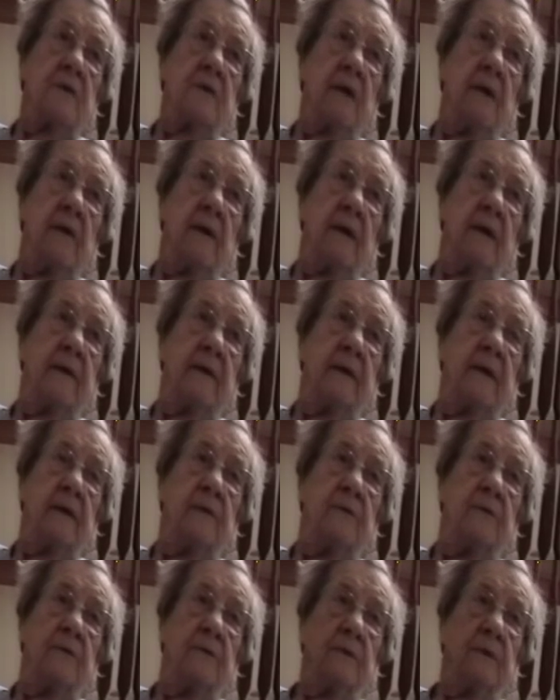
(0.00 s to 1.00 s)
now like
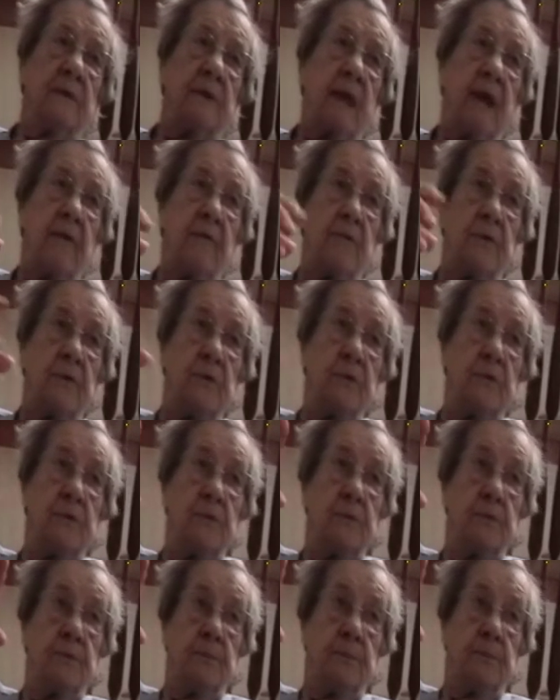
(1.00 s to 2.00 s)
that too, that have two
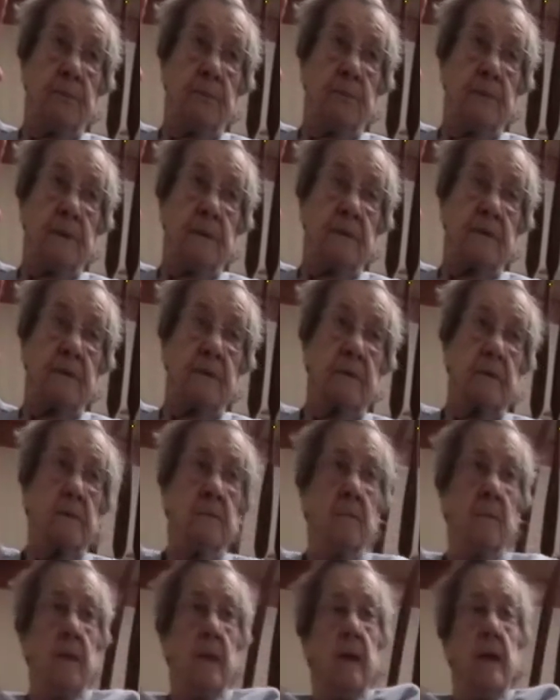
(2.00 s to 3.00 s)
pieces.
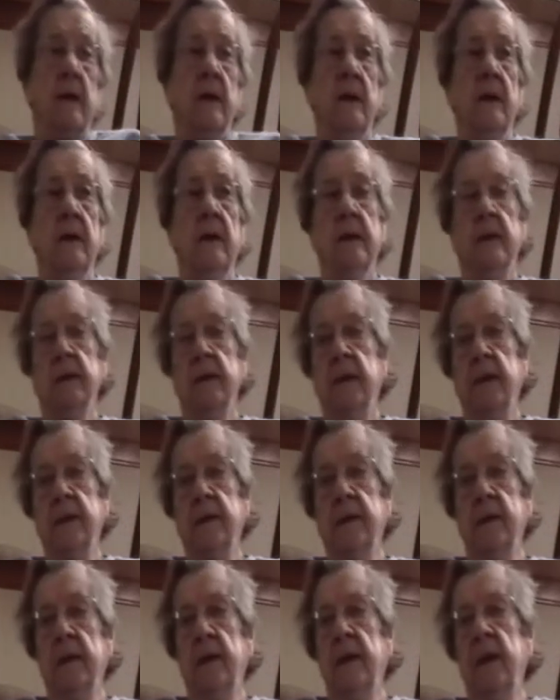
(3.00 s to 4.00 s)

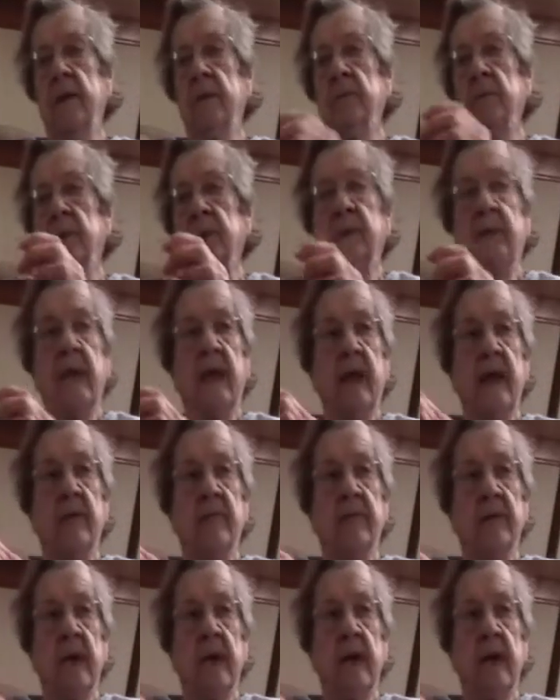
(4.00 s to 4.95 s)
And what they have now.